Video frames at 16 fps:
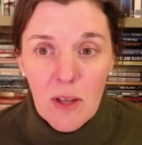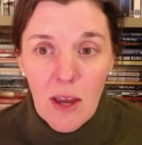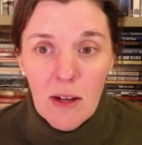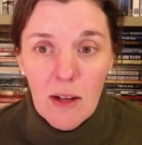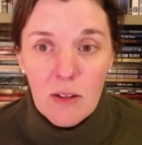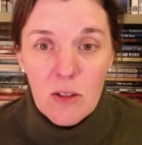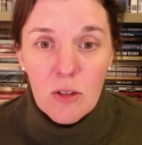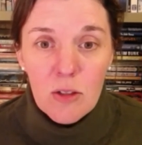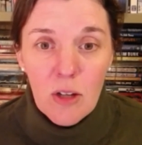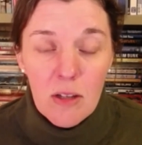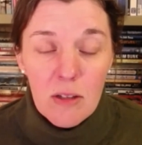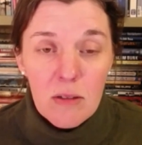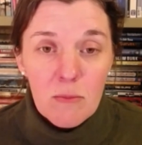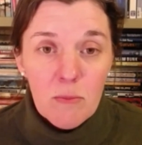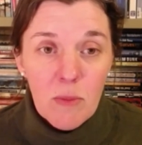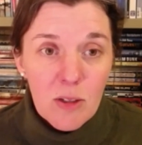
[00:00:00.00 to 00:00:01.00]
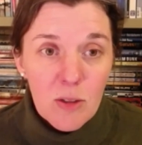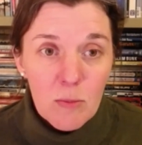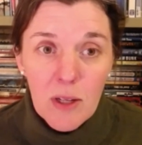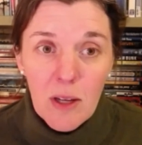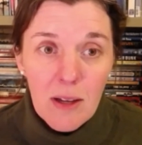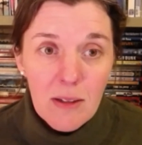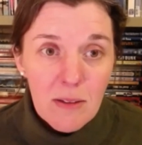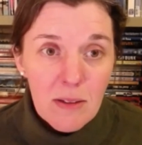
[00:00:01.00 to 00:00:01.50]
And it's
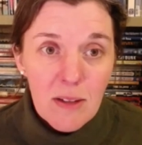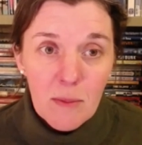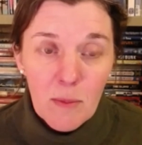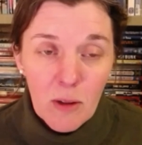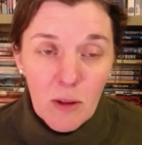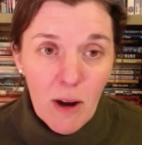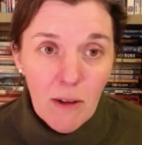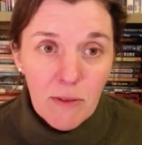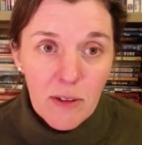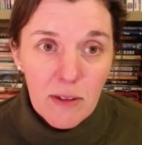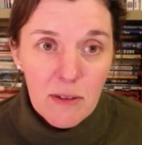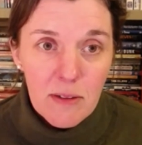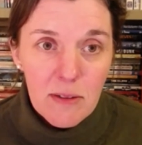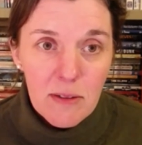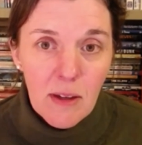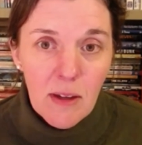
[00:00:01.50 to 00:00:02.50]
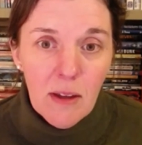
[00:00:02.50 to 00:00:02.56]
because of demographics.